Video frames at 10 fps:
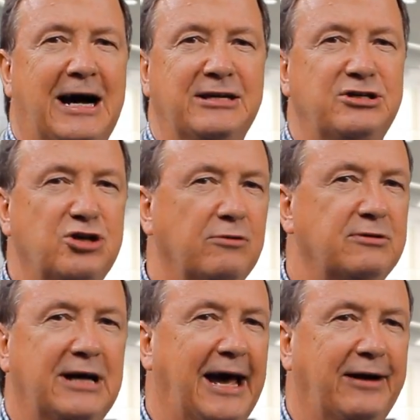I
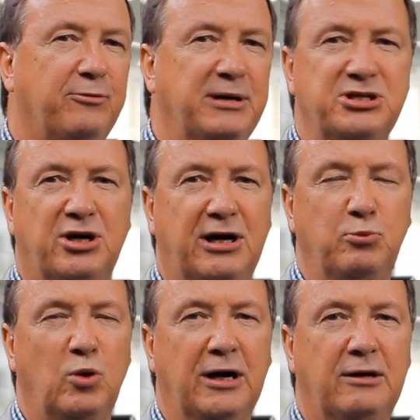don't handle my
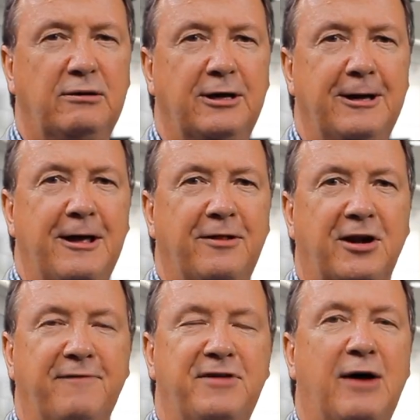time well,
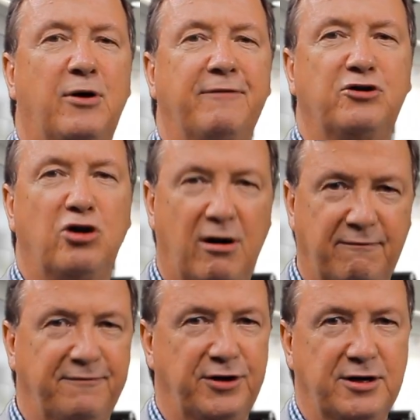that I now have
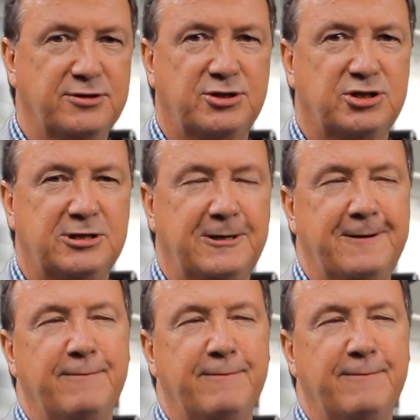confidence.